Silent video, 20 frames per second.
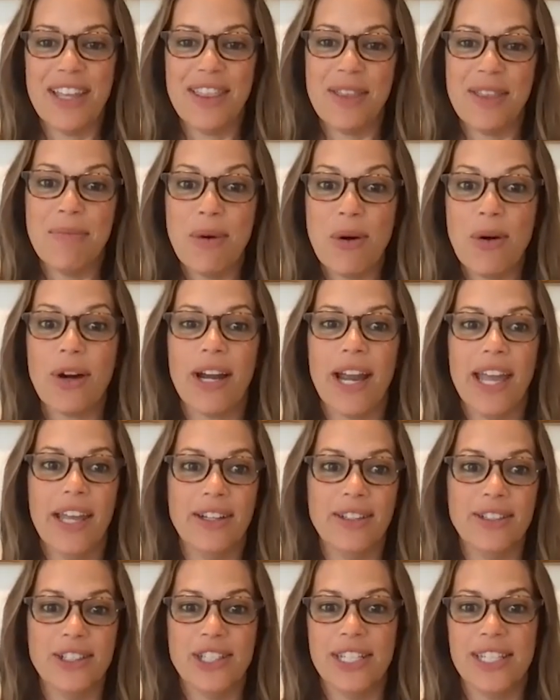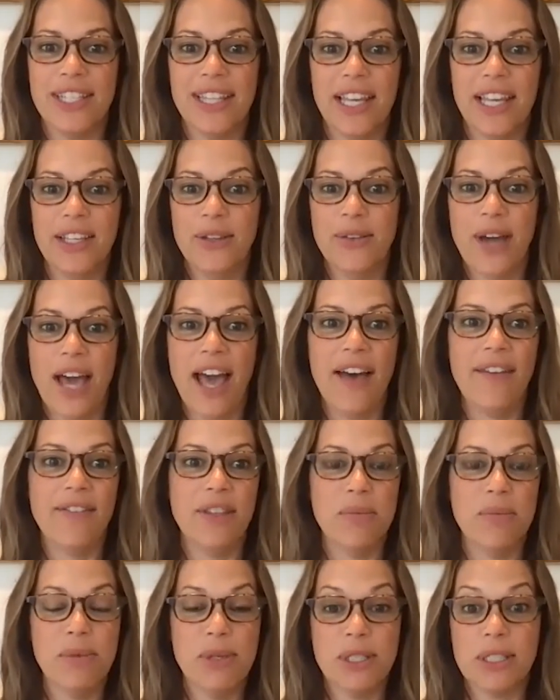The more energy that you have, the
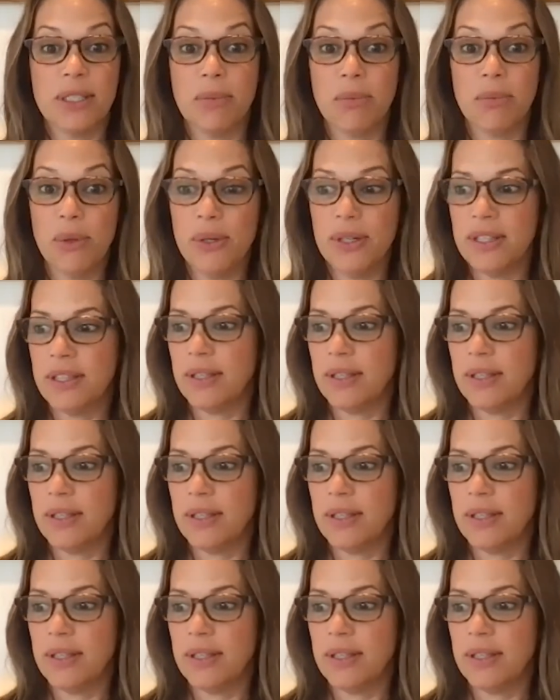more support,